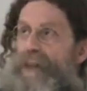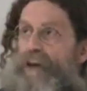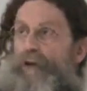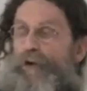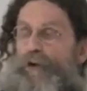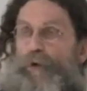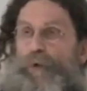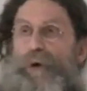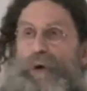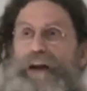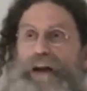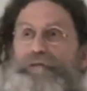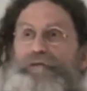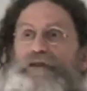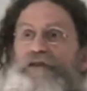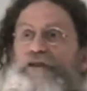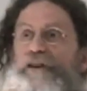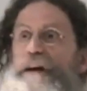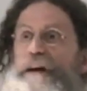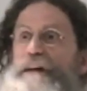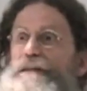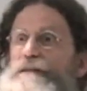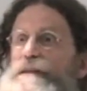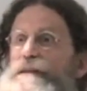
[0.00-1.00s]
You can have
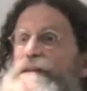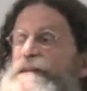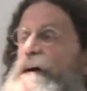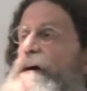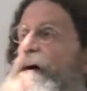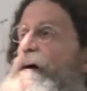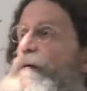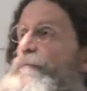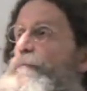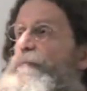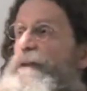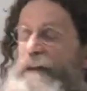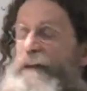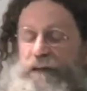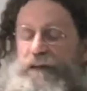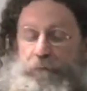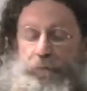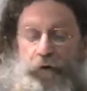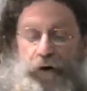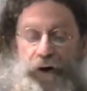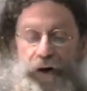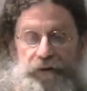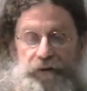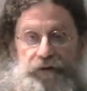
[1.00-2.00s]
just as complex
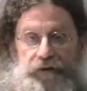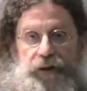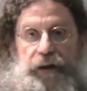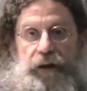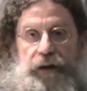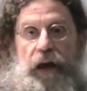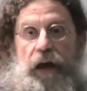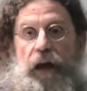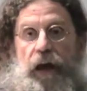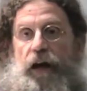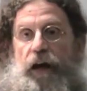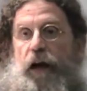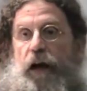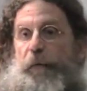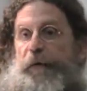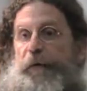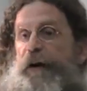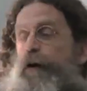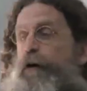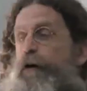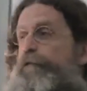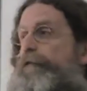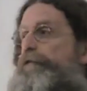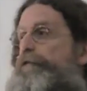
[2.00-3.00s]
branching
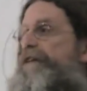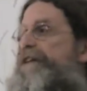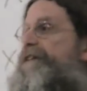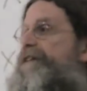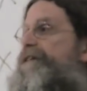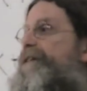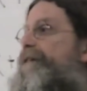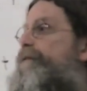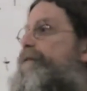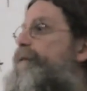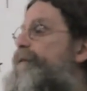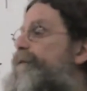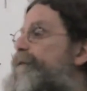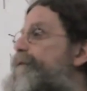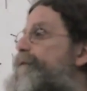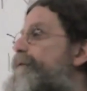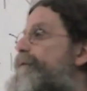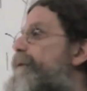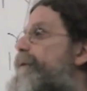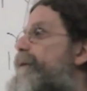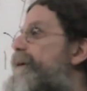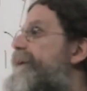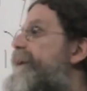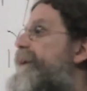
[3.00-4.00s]
coming off of a single
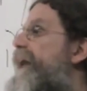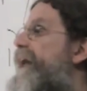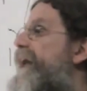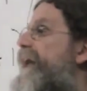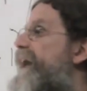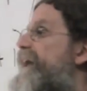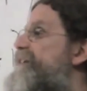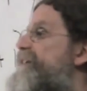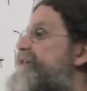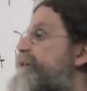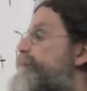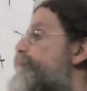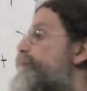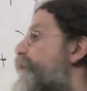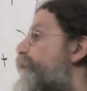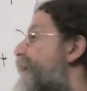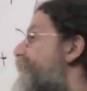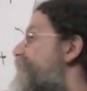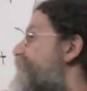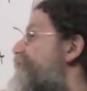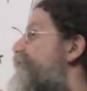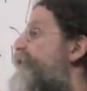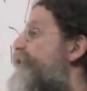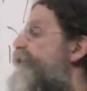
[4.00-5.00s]
neuron as the
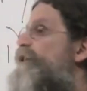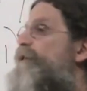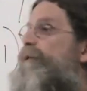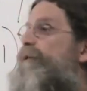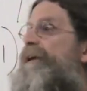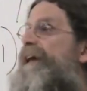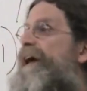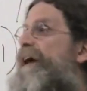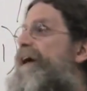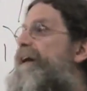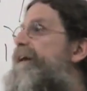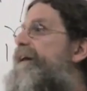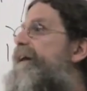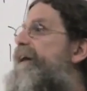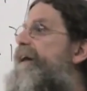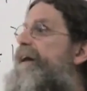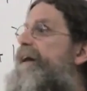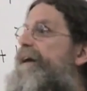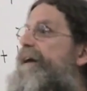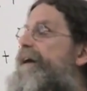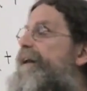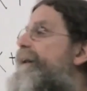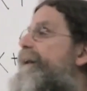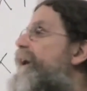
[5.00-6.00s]
branching you're getting
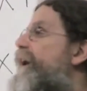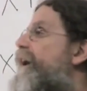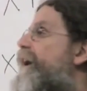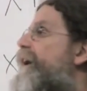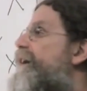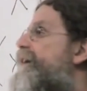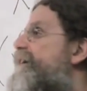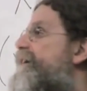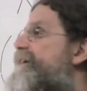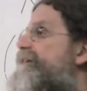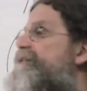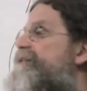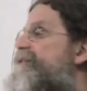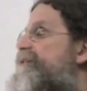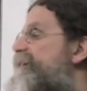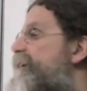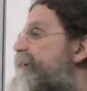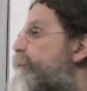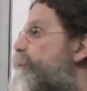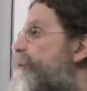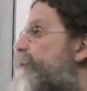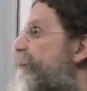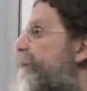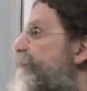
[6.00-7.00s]
in a
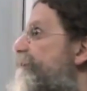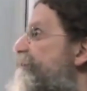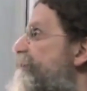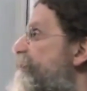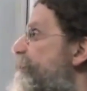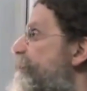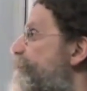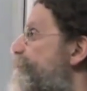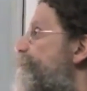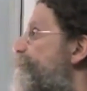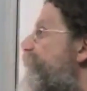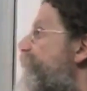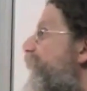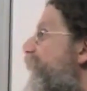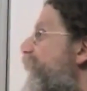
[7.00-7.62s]
gazillion different